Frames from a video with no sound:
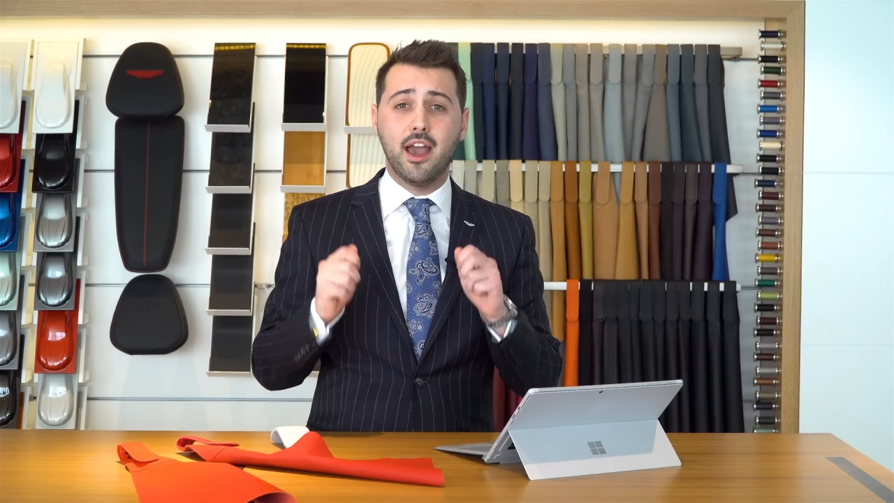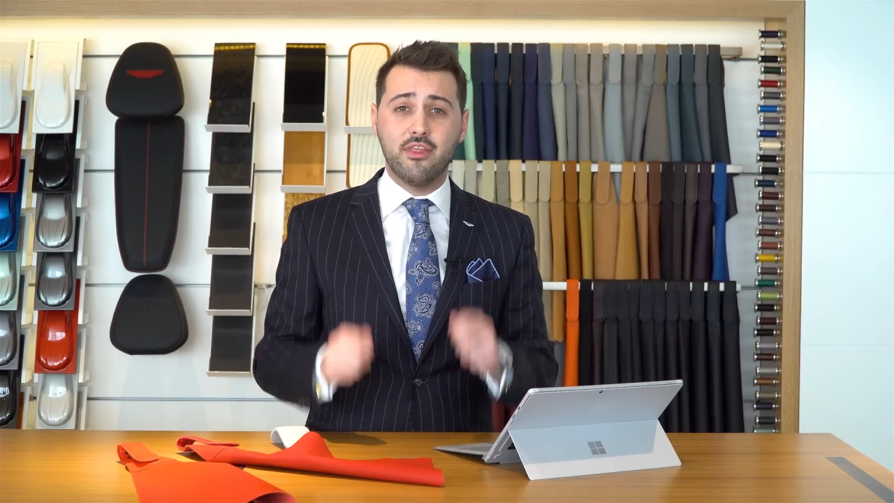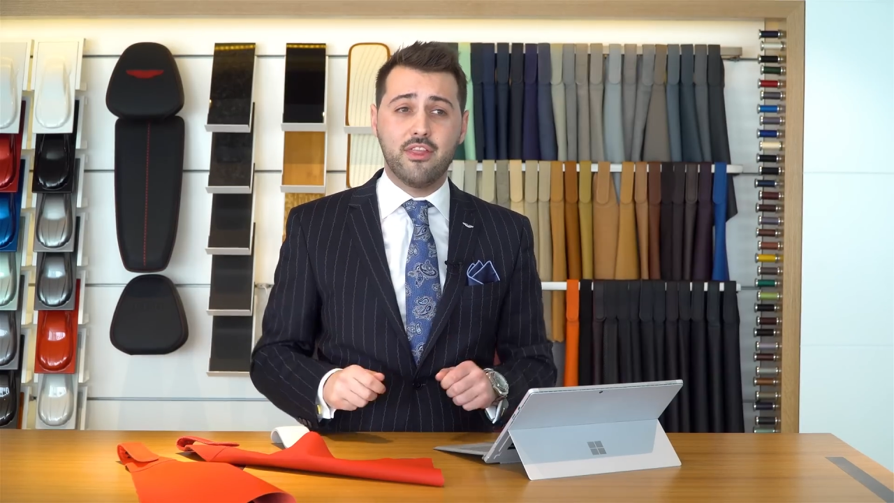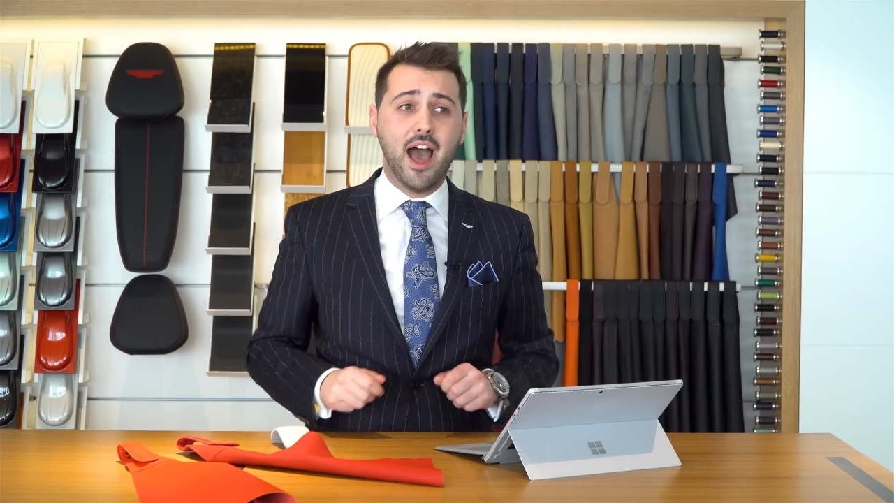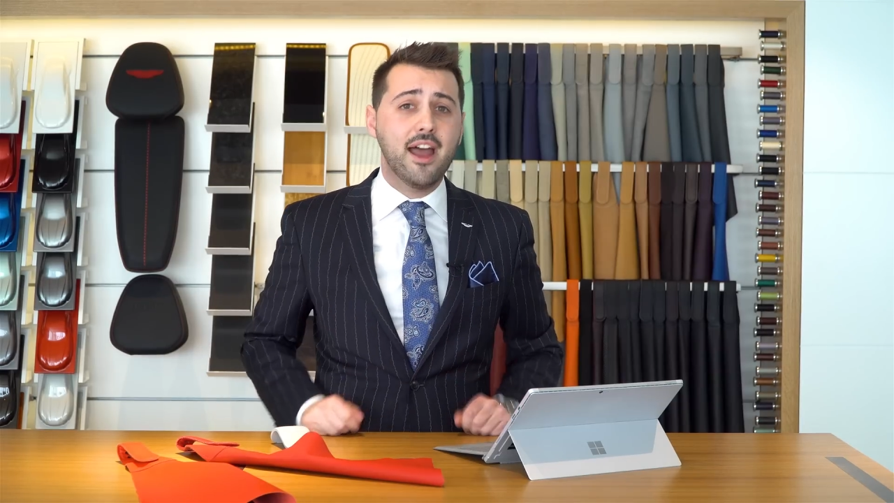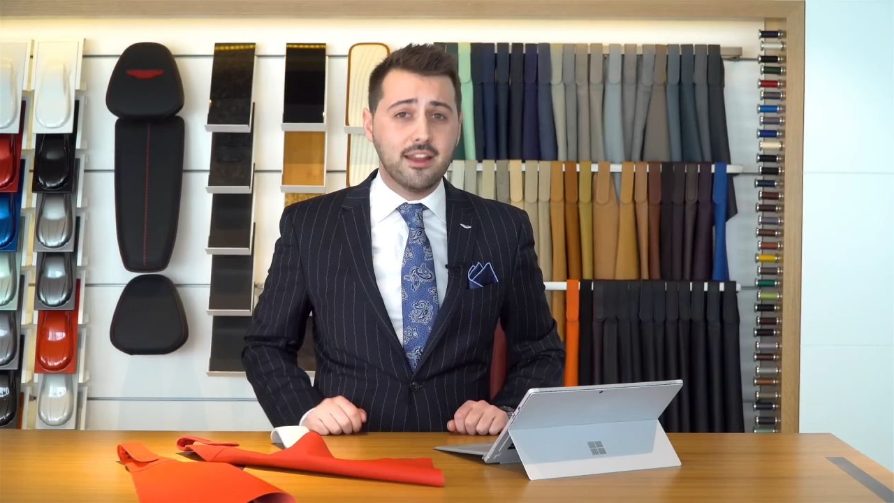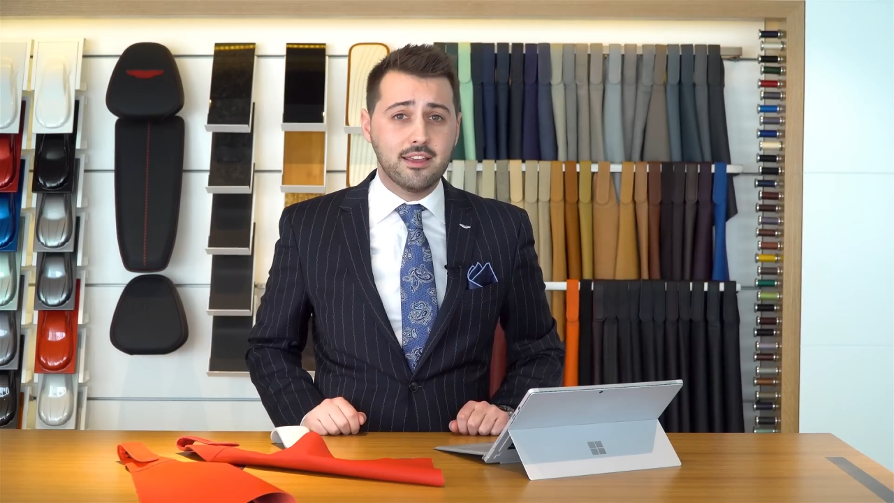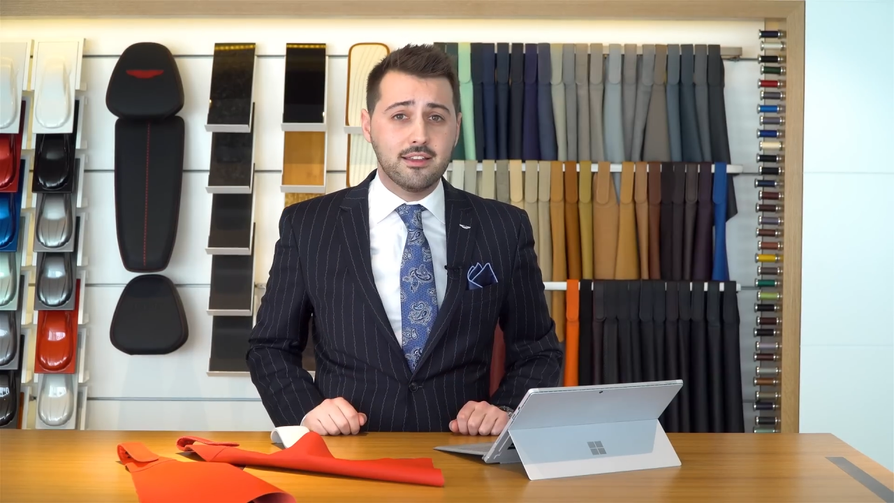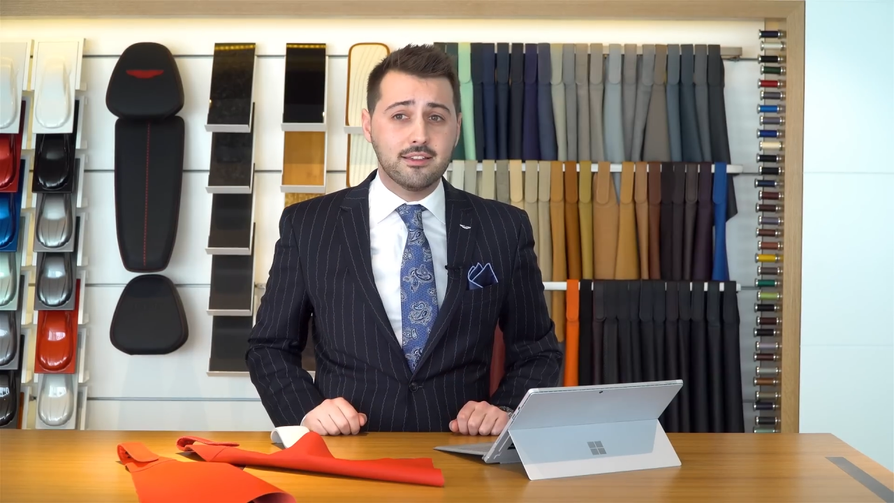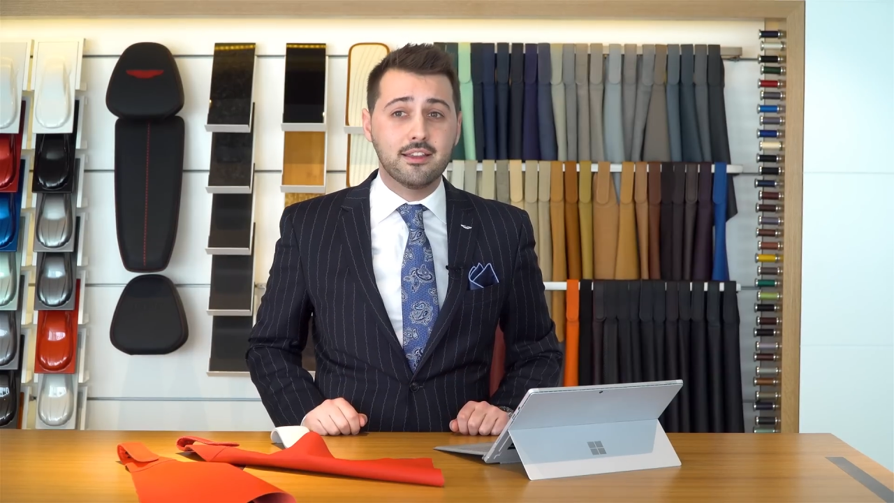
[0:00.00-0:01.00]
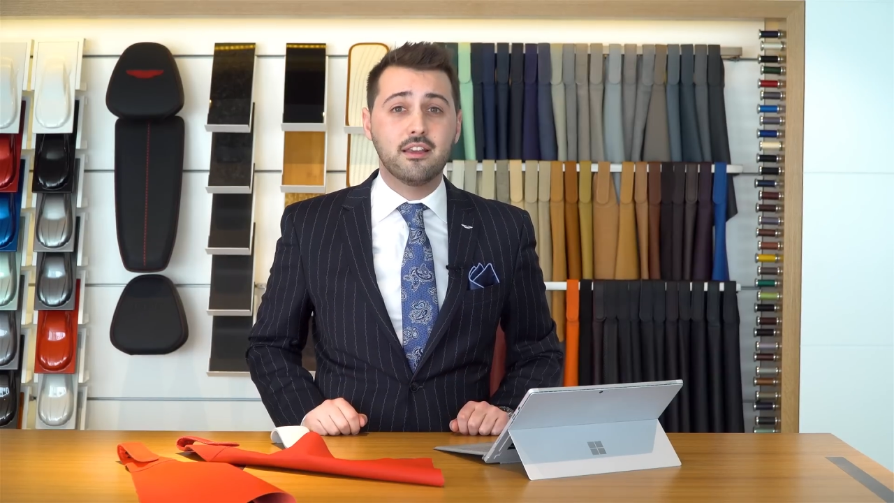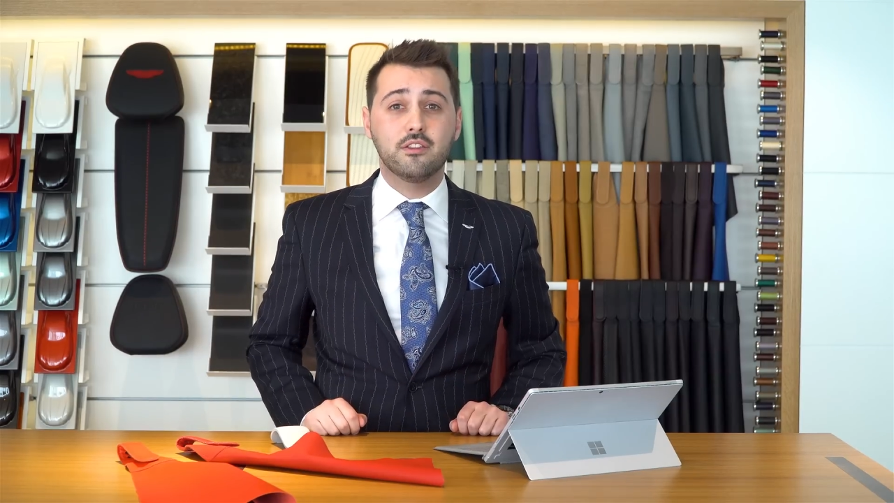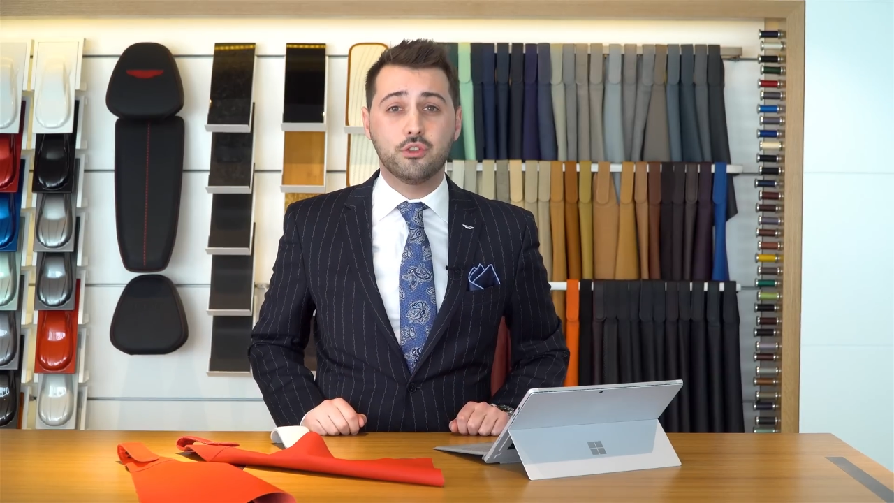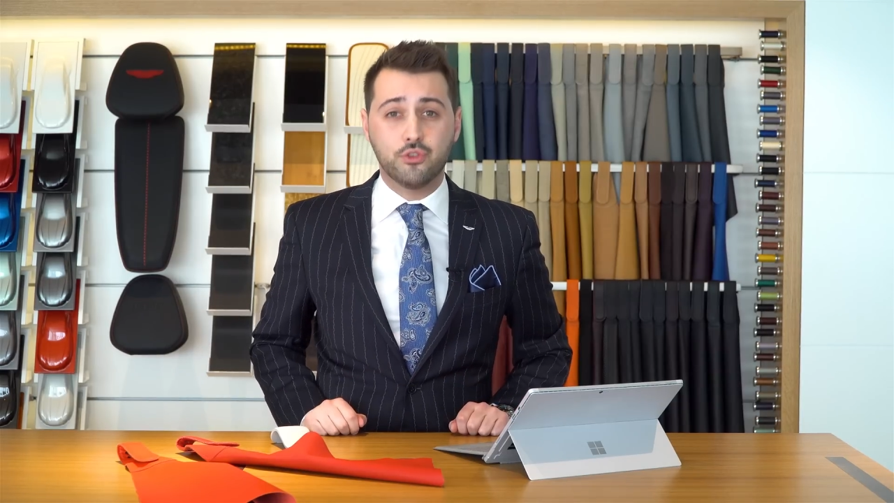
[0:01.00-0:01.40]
and that is the